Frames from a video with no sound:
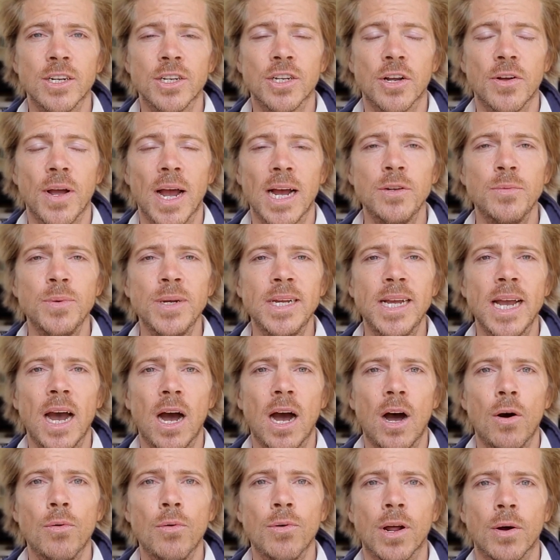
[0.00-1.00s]
So as we get
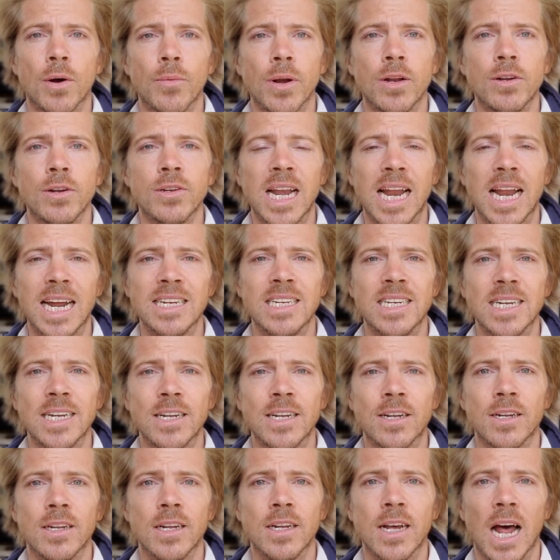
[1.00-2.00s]
older, we lose
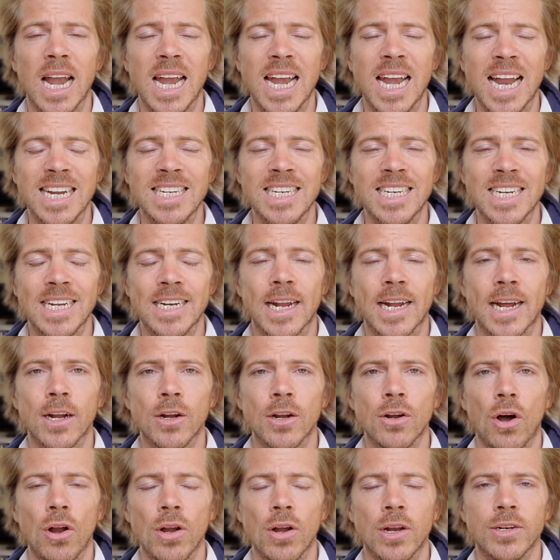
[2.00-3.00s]
elastin and
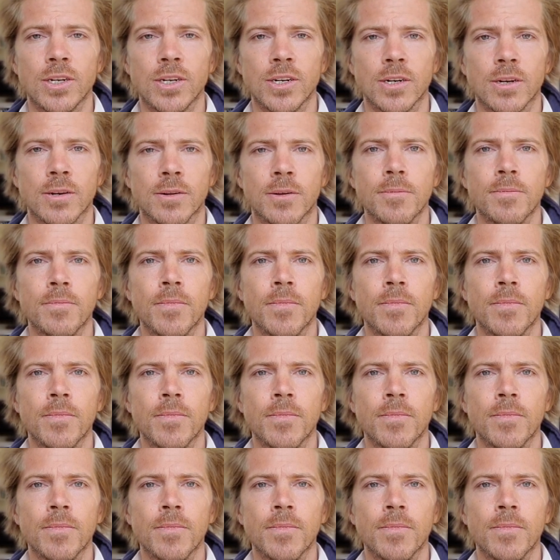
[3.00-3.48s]
collagen.